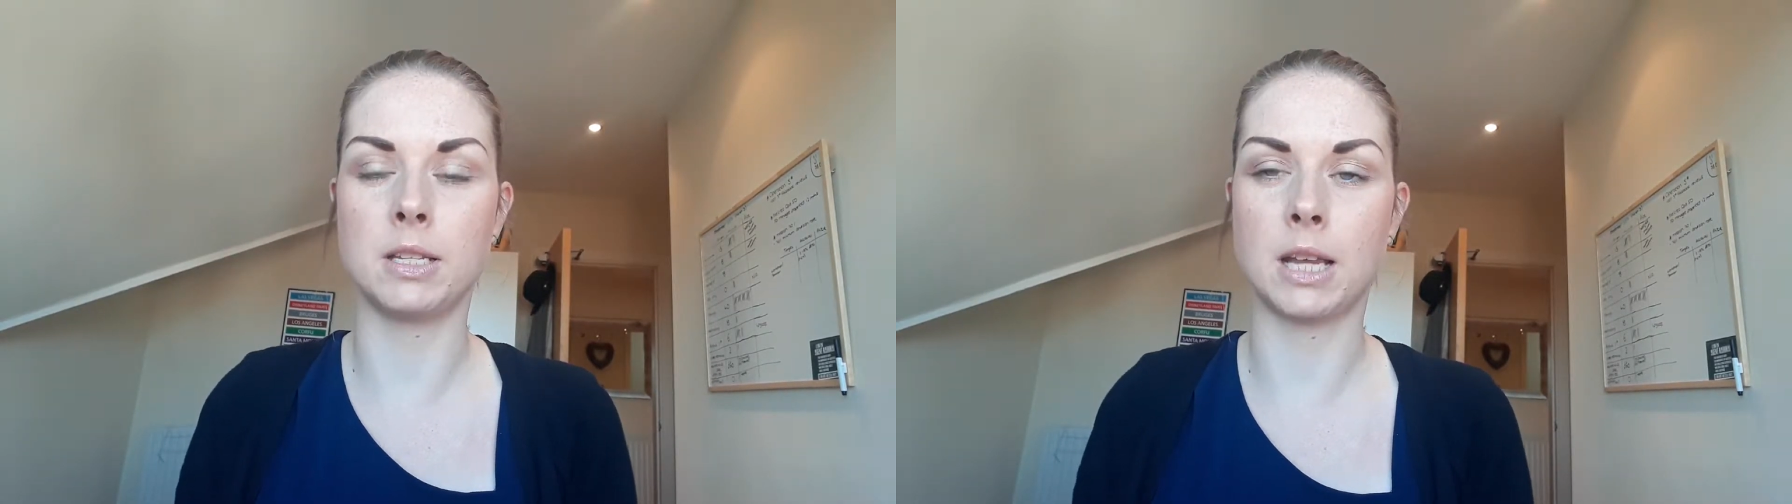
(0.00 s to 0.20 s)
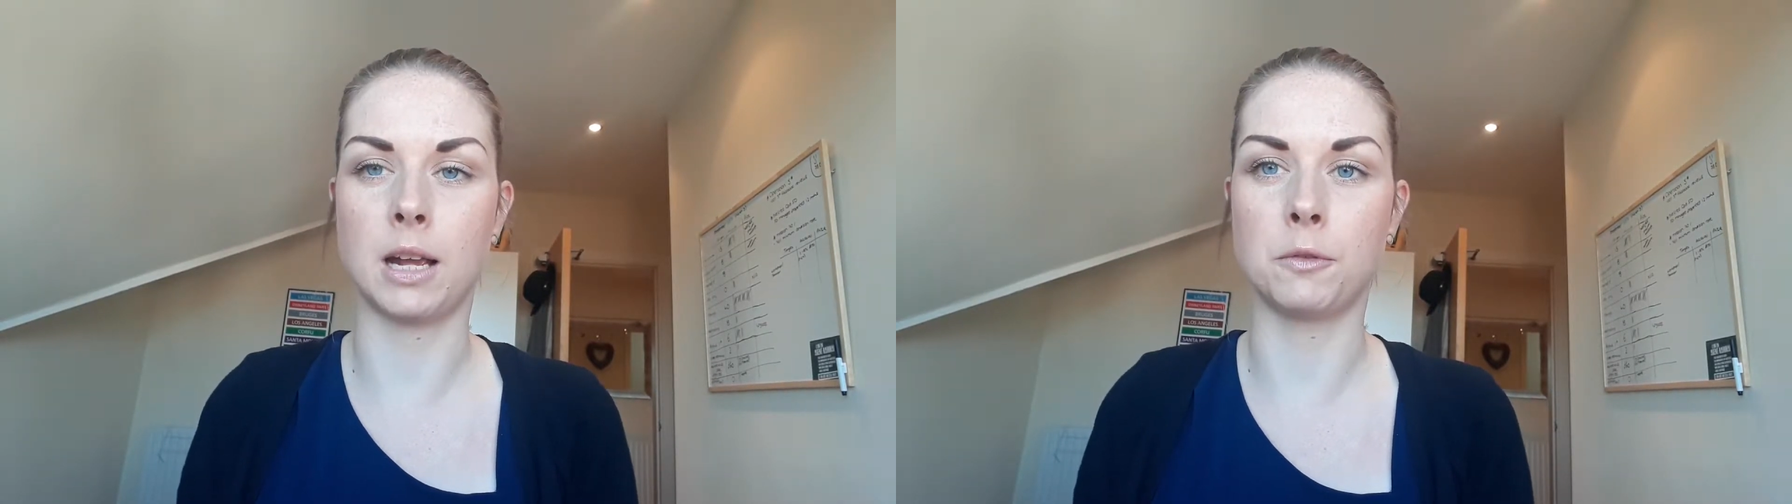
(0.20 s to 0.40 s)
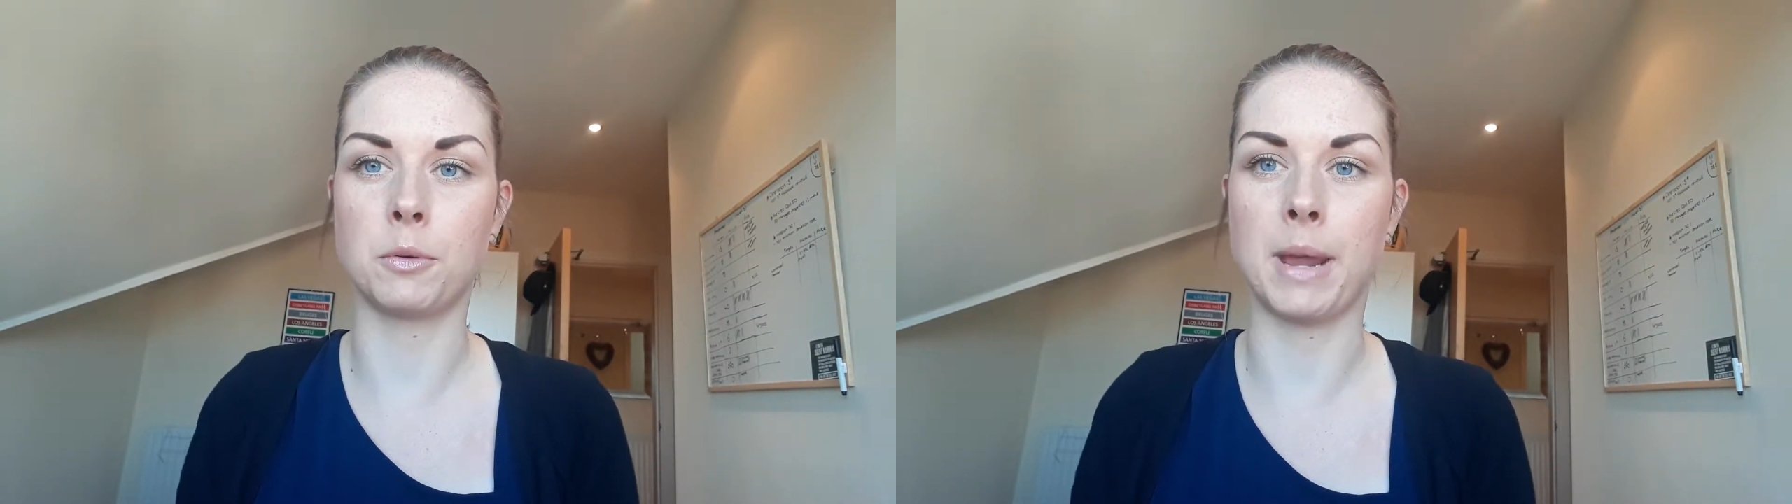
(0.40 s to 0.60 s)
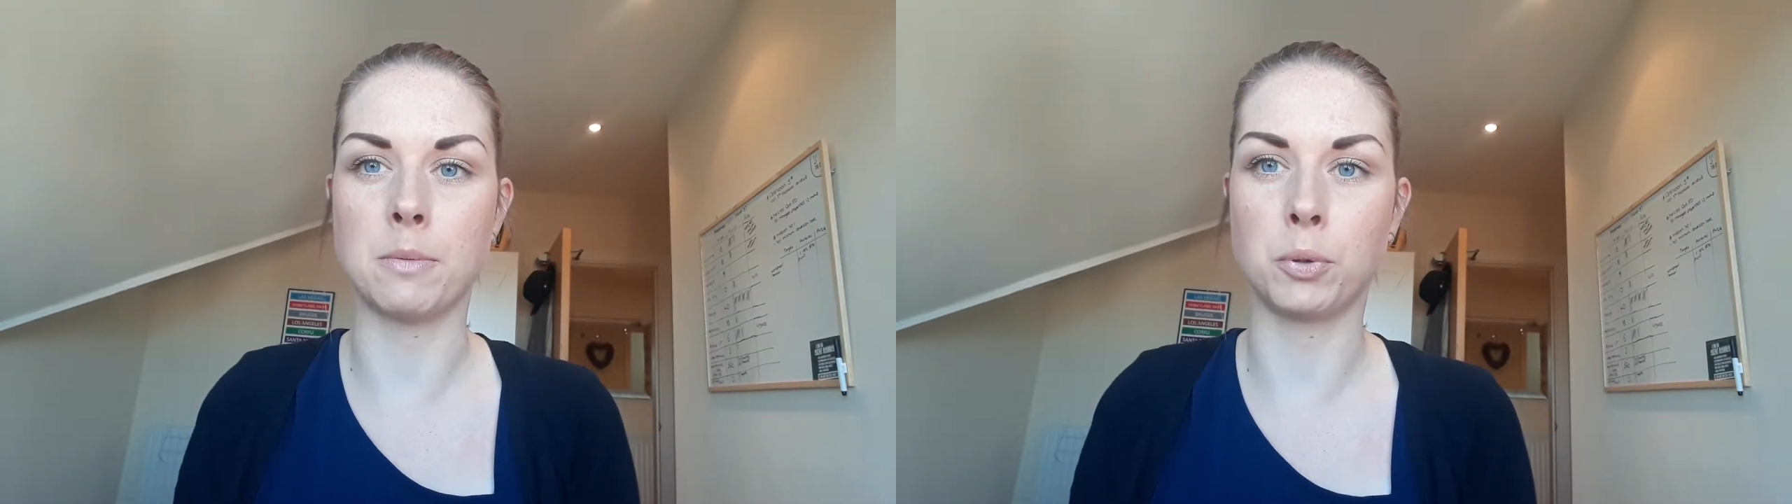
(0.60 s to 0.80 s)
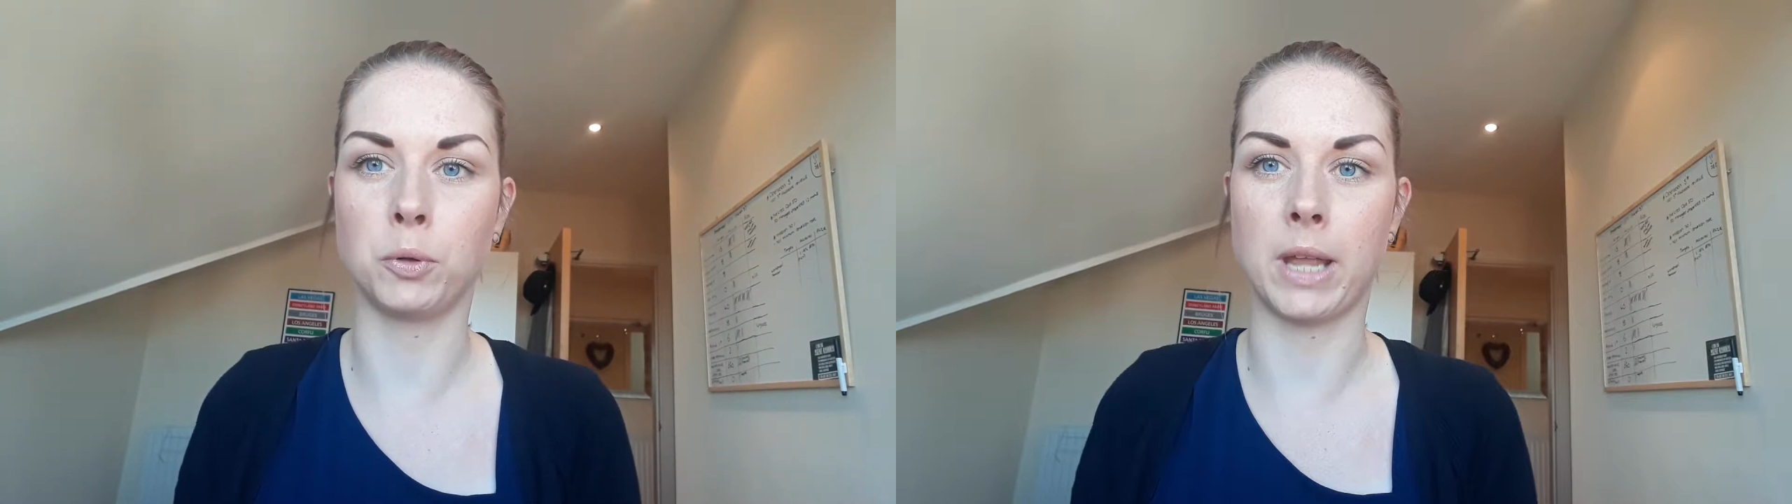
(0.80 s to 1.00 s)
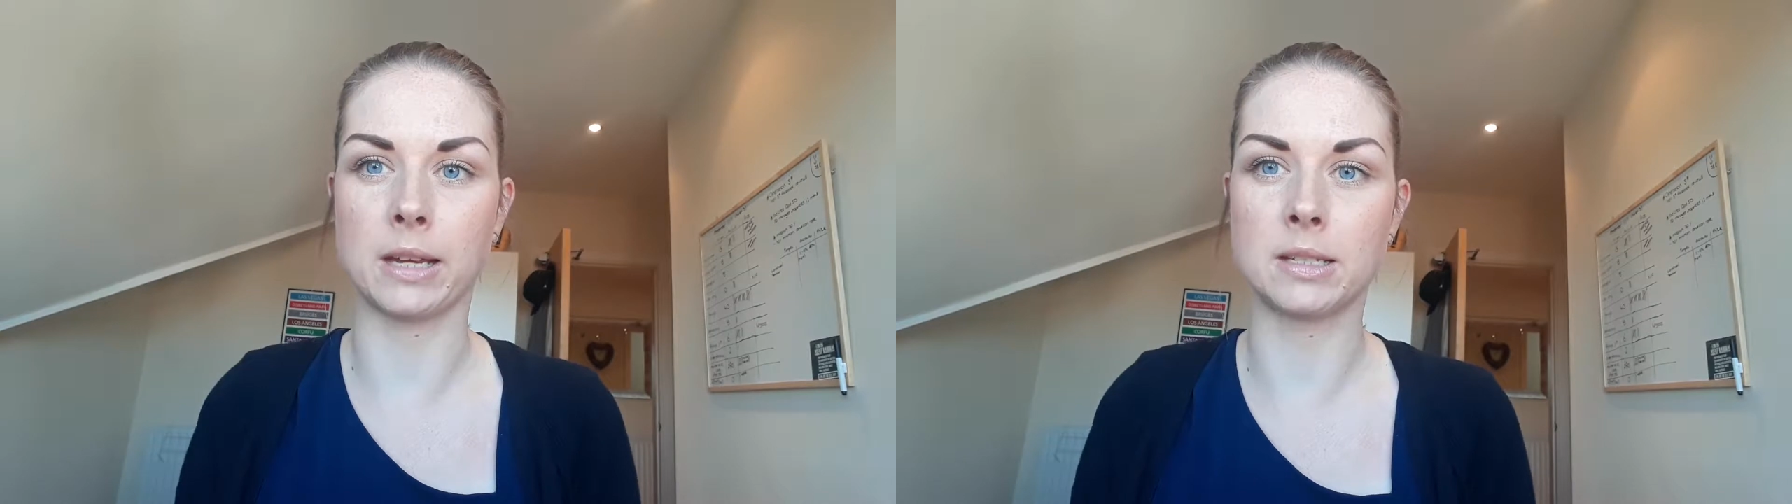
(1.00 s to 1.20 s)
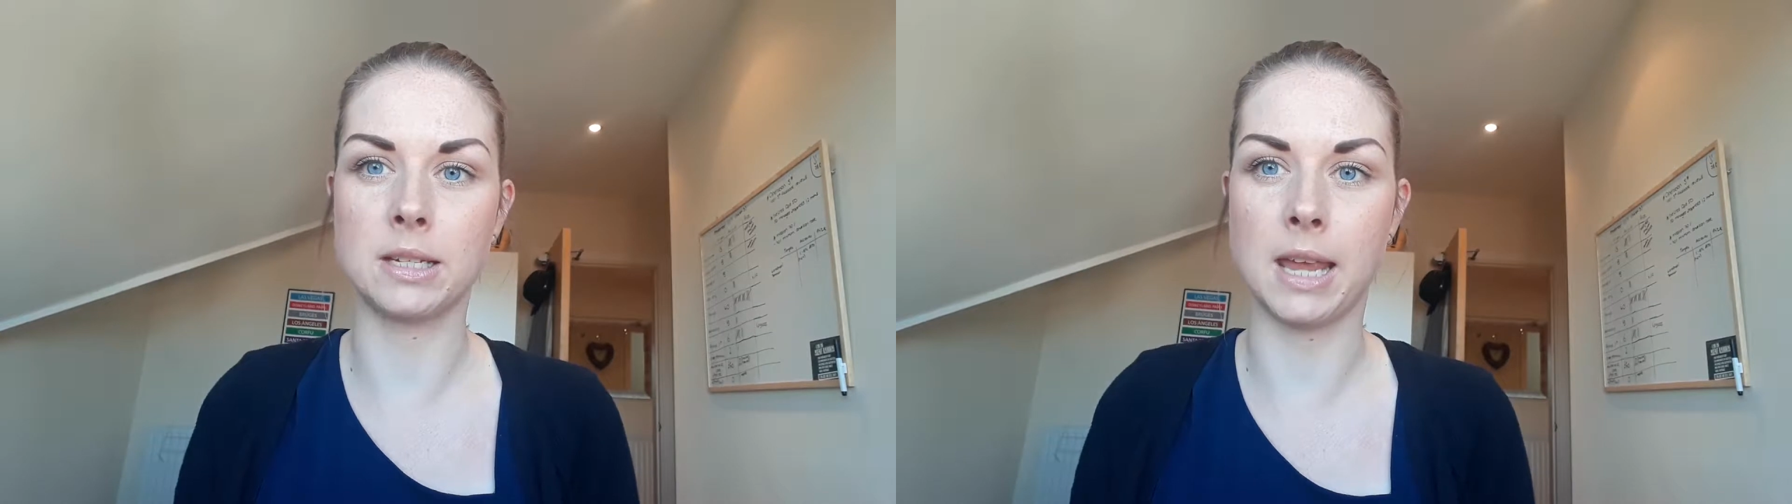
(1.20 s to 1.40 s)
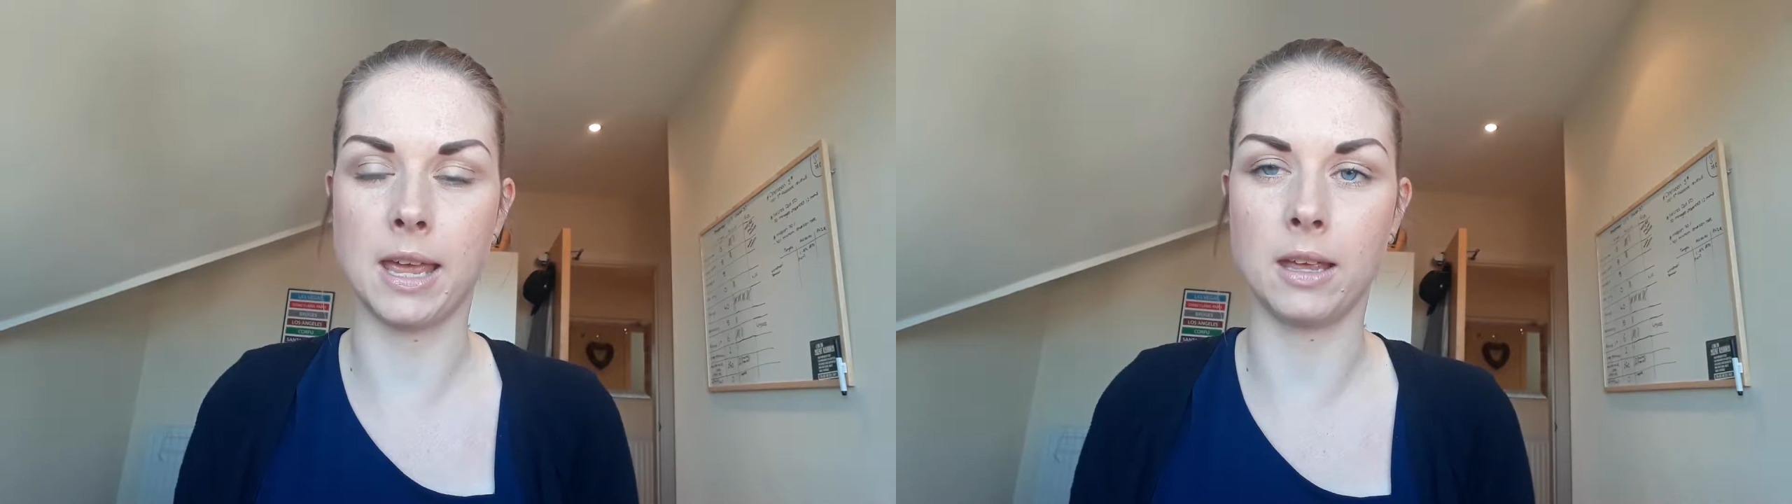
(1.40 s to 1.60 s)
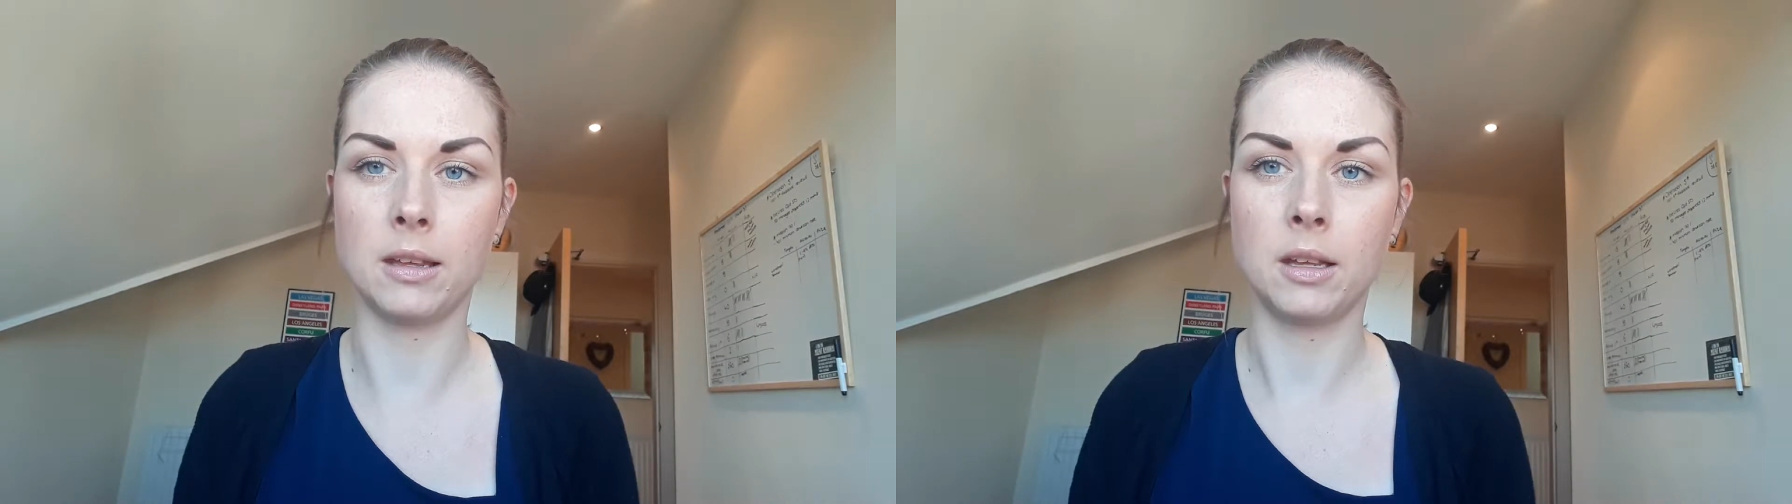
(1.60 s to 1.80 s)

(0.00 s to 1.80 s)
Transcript: it out from April next year.